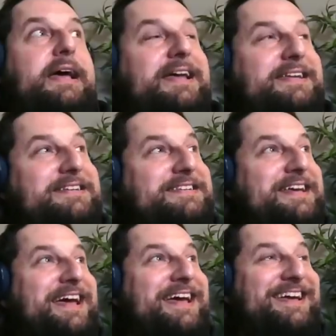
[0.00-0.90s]

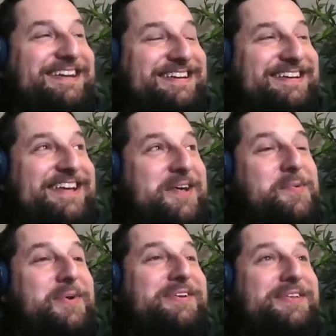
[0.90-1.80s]
And uh,
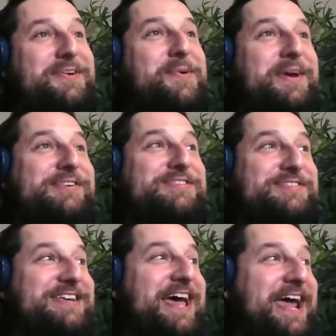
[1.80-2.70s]
one of the
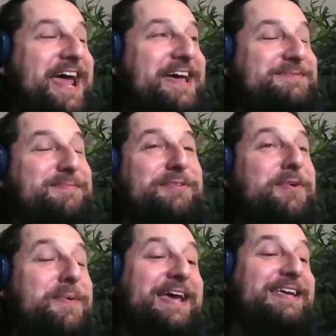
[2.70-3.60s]
questions that I asked before
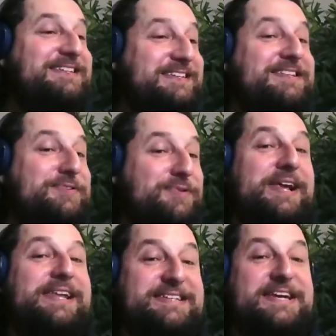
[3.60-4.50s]
we get into the
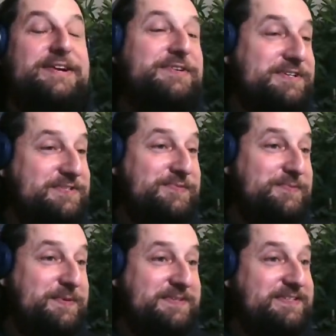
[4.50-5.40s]
really serious stuff,
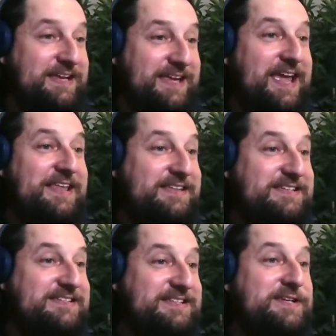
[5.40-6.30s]
because again,
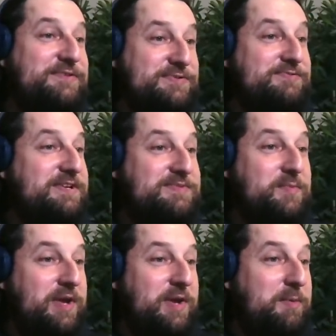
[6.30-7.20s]
there's a serious
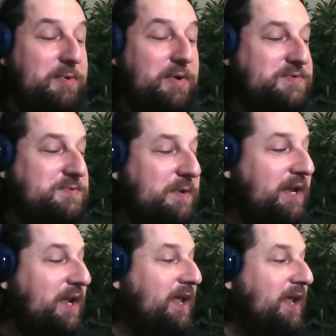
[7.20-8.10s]
reason why you approached
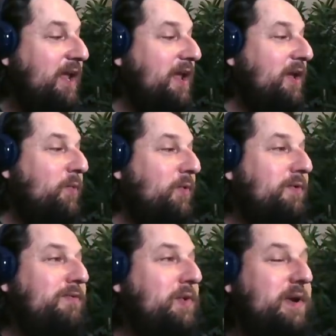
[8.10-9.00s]
me. Yeah.
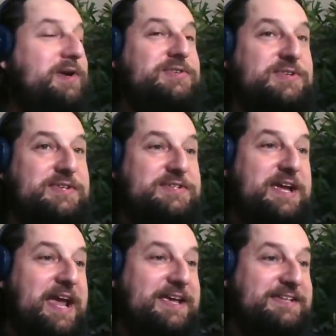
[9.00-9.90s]
One of the
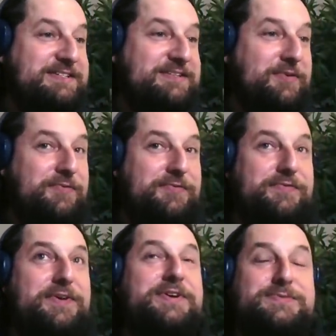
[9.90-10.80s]
questions I asked, or
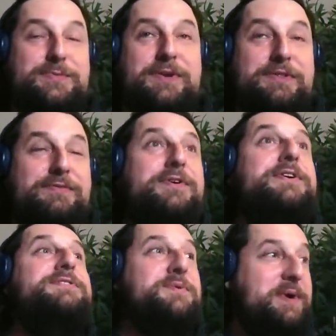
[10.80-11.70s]
first, one of the
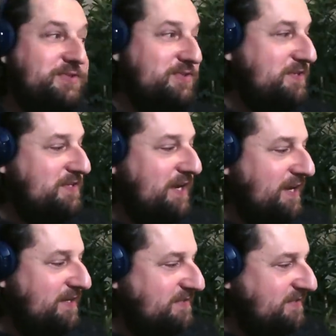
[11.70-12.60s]
first questions
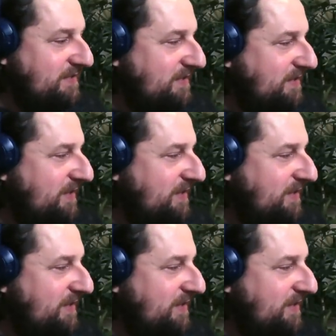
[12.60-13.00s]
I asked